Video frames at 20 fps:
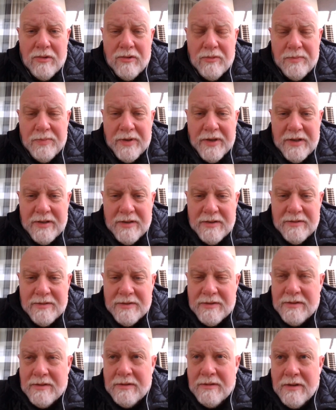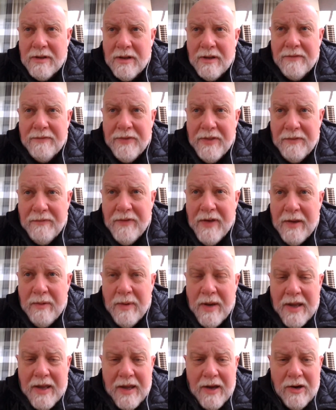who plays the, the Fay
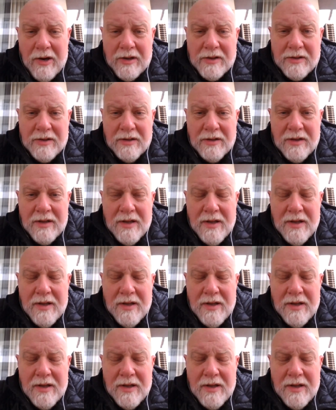Wray character.